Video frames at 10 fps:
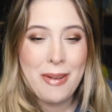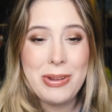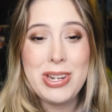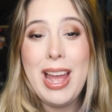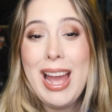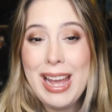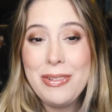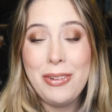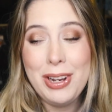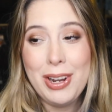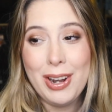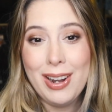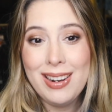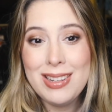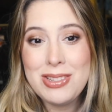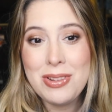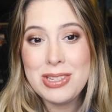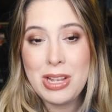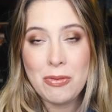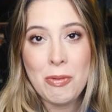which I have already heard, so
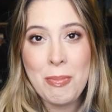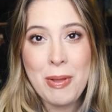this song won't